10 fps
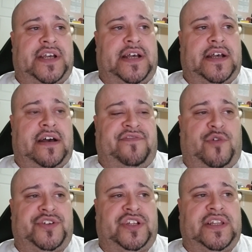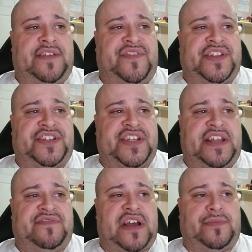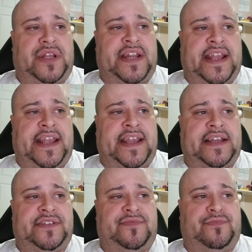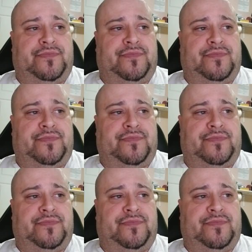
afford to live in the city of Dublin, and